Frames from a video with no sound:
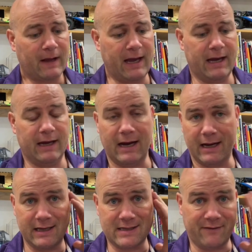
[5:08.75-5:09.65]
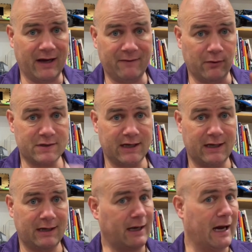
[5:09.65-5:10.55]
and kids have headphones
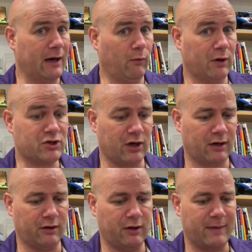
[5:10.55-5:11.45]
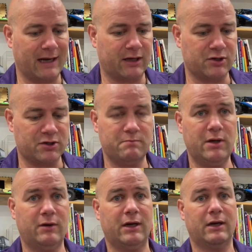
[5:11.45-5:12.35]
in and I don't want to startle them, I can just
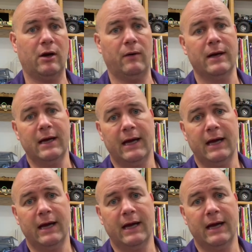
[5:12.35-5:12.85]
mute it, go,